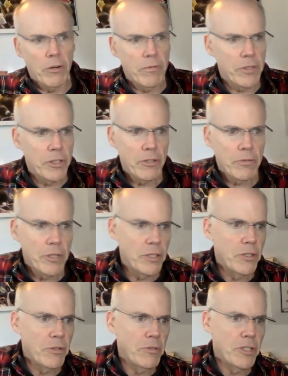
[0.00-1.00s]
over the
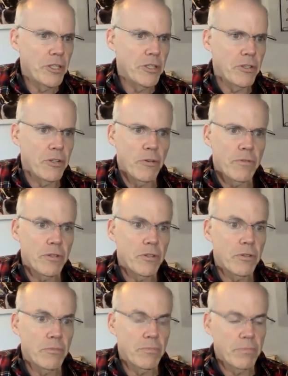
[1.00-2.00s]
Green New Deal, over
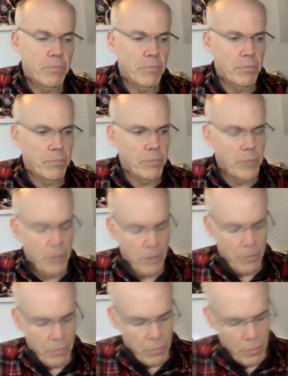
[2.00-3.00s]
the, you know,